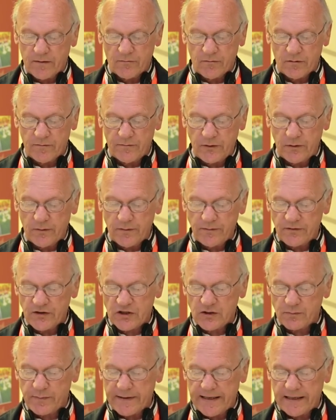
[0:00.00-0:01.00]
Reviewing the
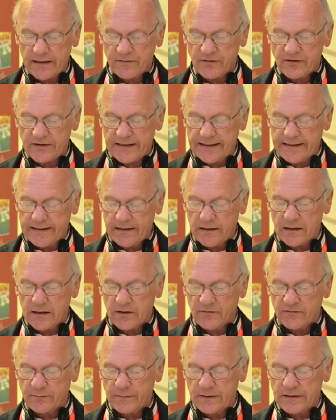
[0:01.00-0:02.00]
spread of secular
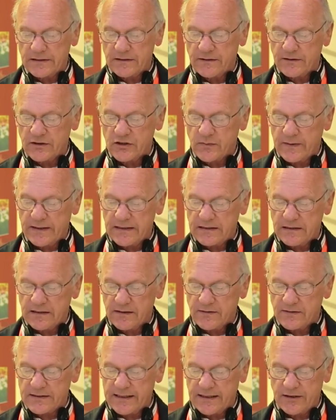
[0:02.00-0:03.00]
government in the
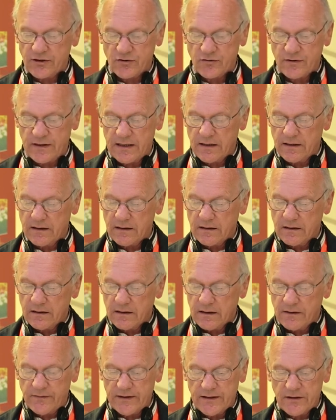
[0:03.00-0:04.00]
20th century
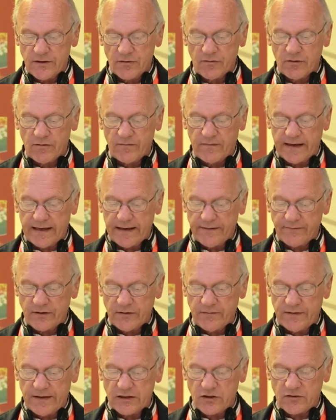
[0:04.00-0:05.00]
and then the
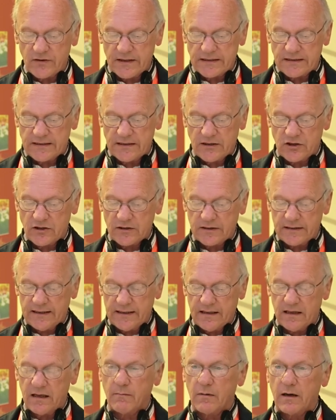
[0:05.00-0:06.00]
revival of interest in
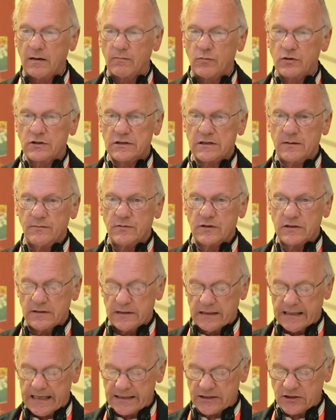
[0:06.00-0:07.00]
Sharia among Muslims in
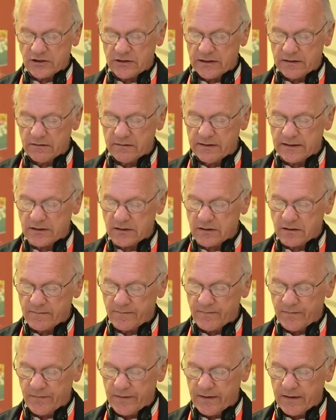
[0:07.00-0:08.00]
the last generation,
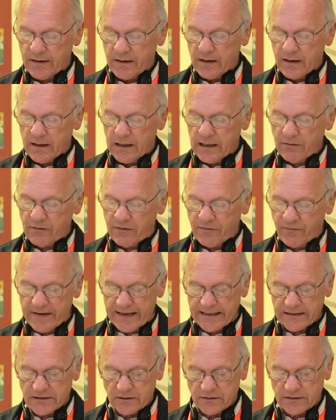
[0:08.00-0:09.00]
he
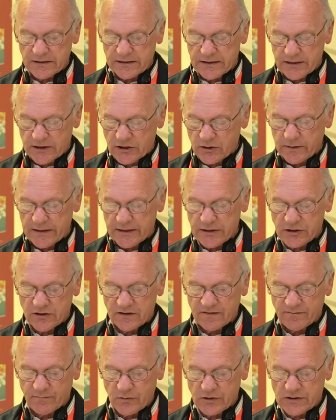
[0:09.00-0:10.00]
reflects on the
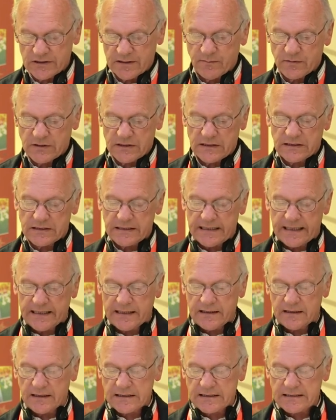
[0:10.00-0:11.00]
situation of Muslims in
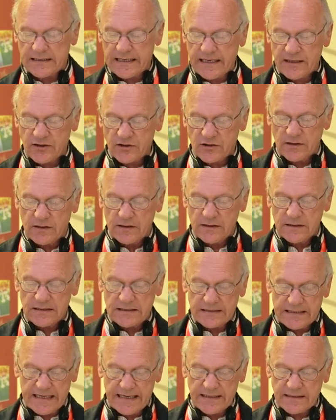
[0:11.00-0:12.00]
secular states
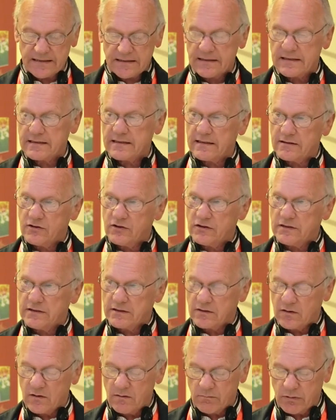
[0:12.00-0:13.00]
such as
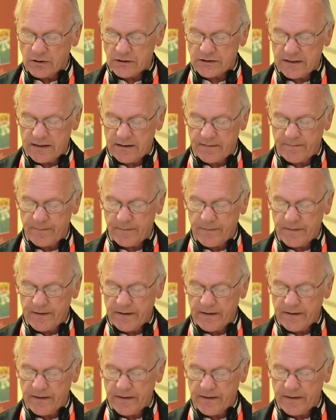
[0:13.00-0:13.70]
his own Bosnia